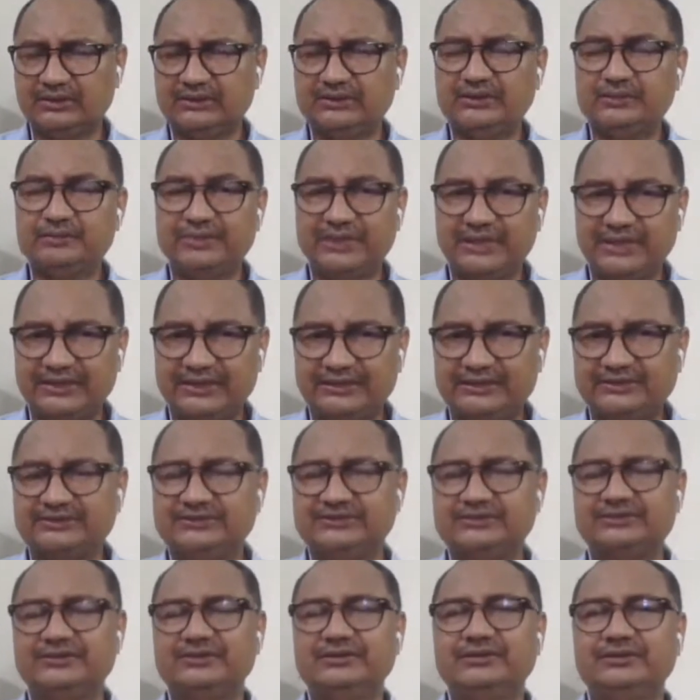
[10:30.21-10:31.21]

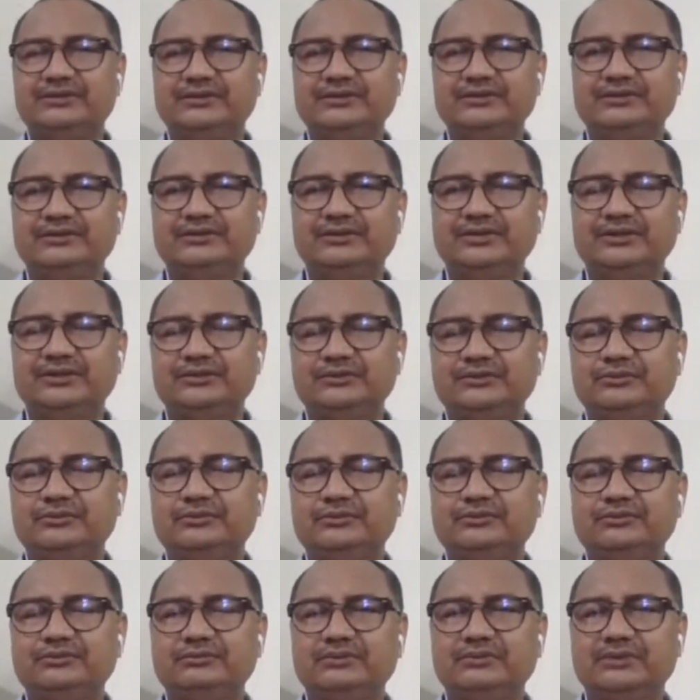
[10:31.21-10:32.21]
demise that you
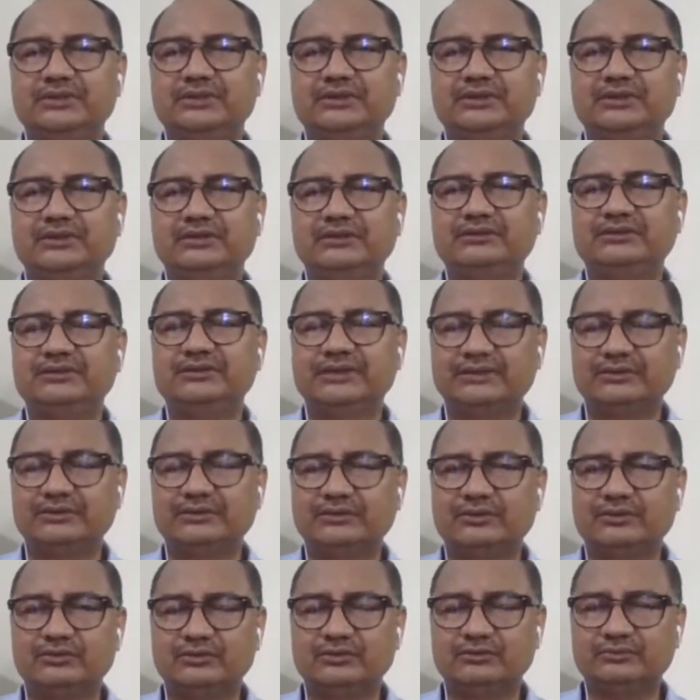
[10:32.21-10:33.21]
know uh, that
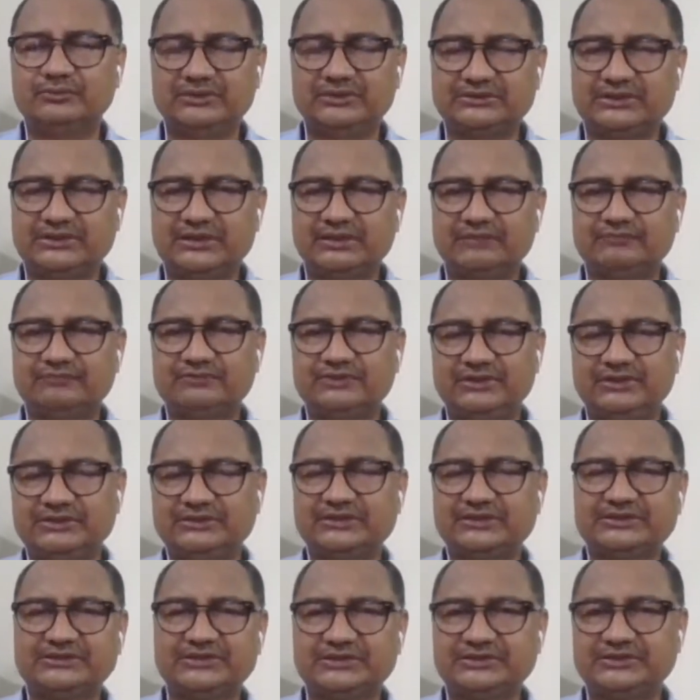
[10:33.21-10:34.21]
lot of this after his
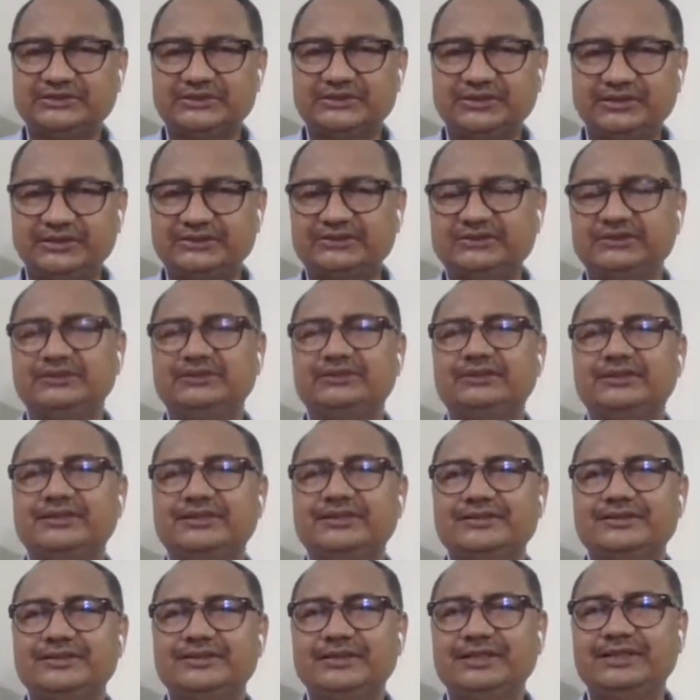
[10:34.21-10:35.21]
assassination that
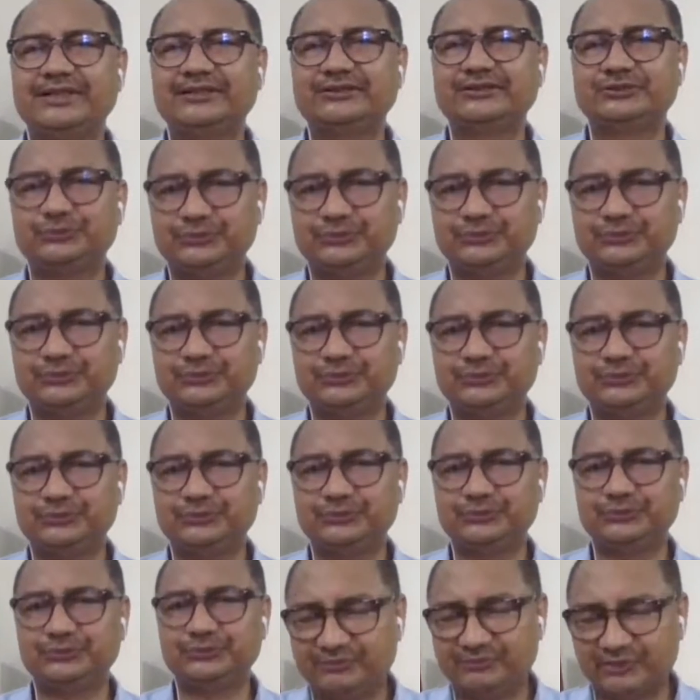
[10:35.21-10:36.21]
the actual
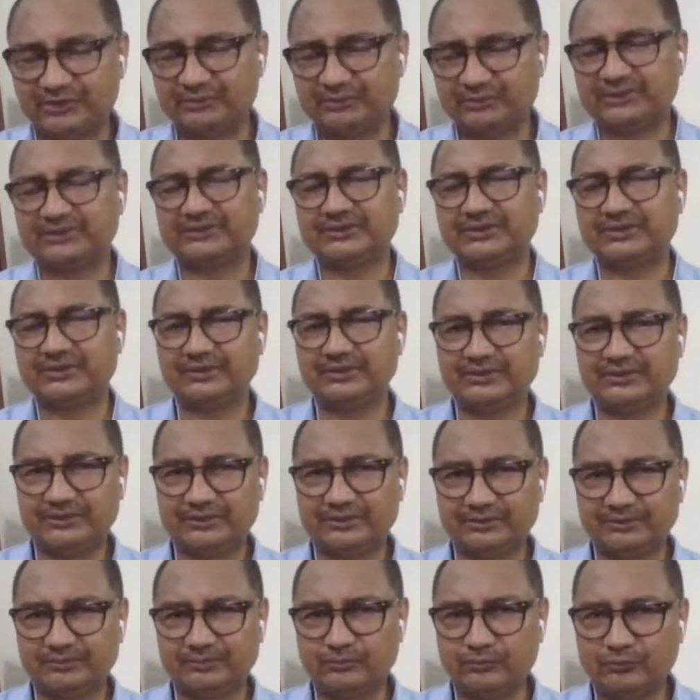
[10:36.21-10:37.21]
environmental
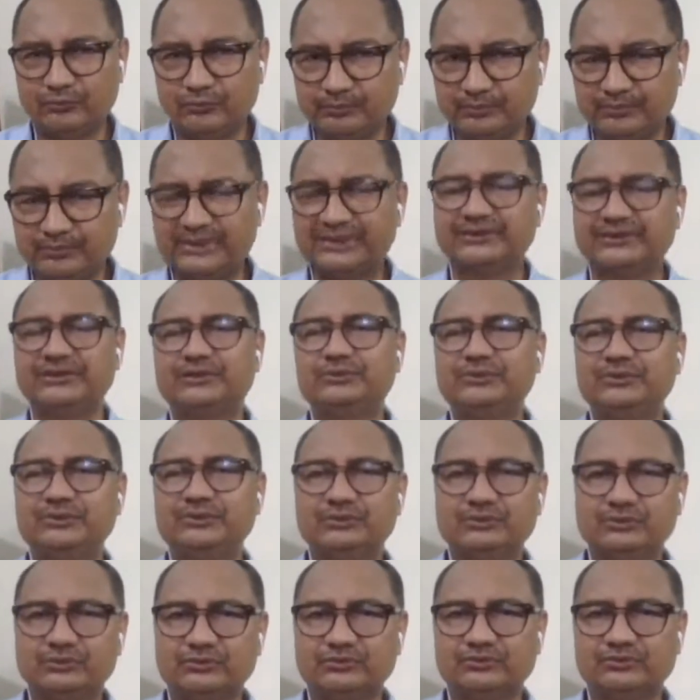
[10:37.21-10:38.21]
movement that we
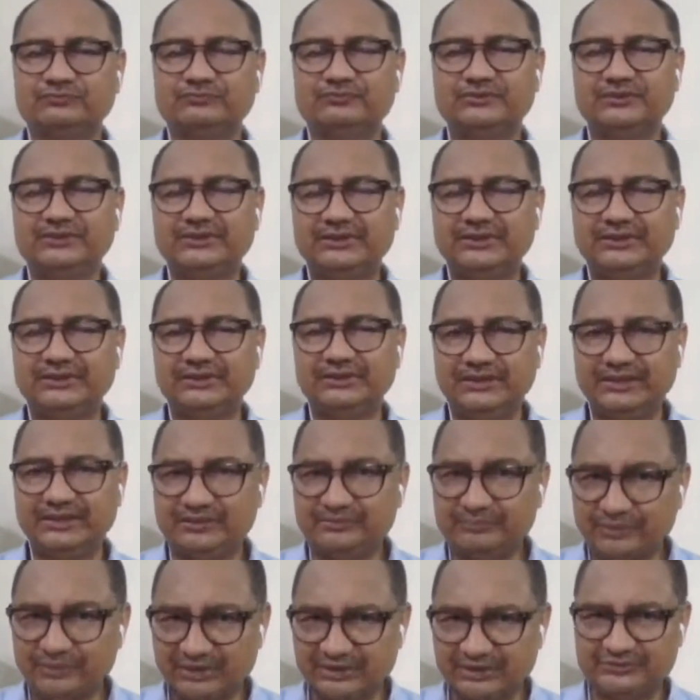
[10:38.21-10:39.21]
talk of they
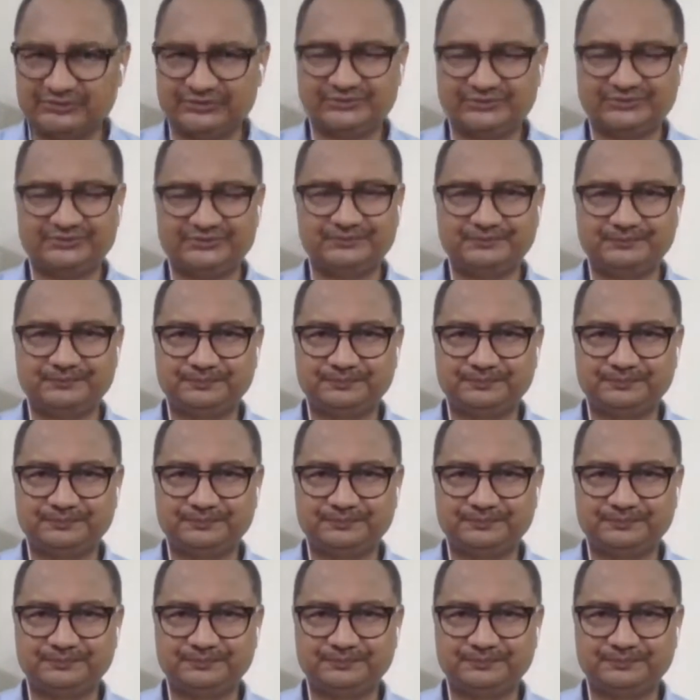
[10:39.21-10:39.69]
emerge.